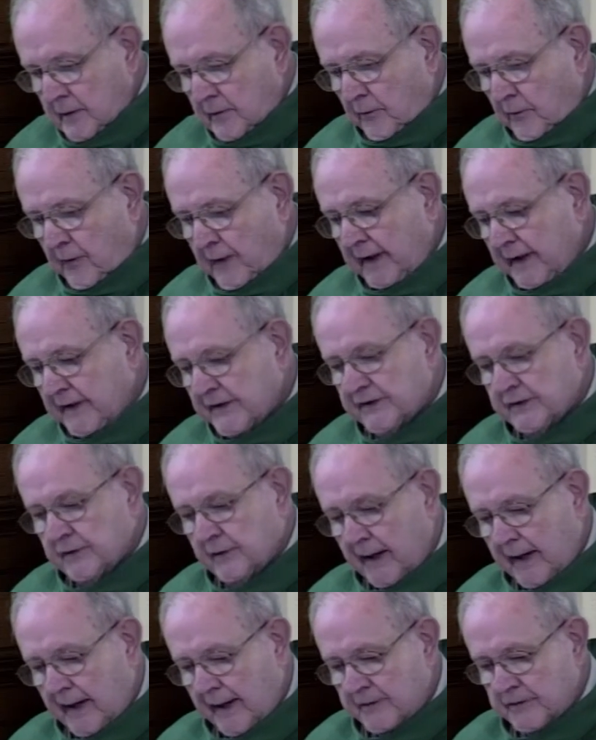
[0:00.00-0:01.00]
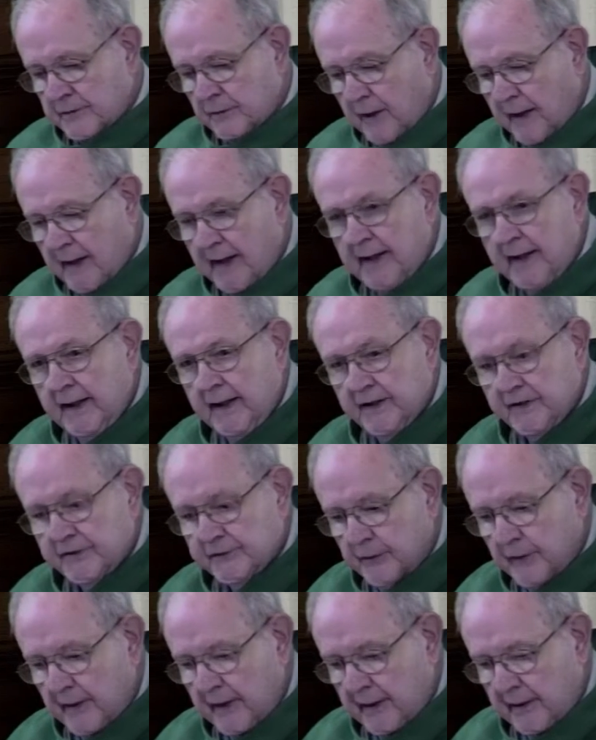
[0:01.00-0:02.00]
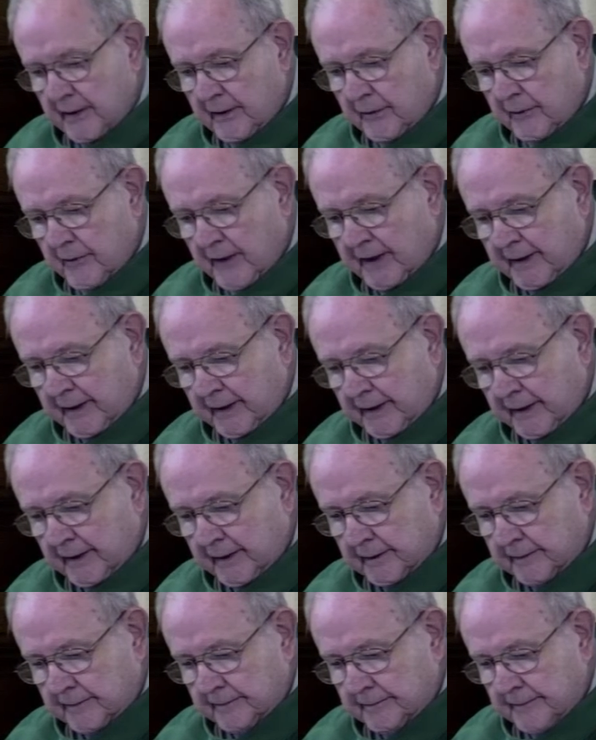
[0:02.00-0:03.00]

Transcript: for he describes why he has written it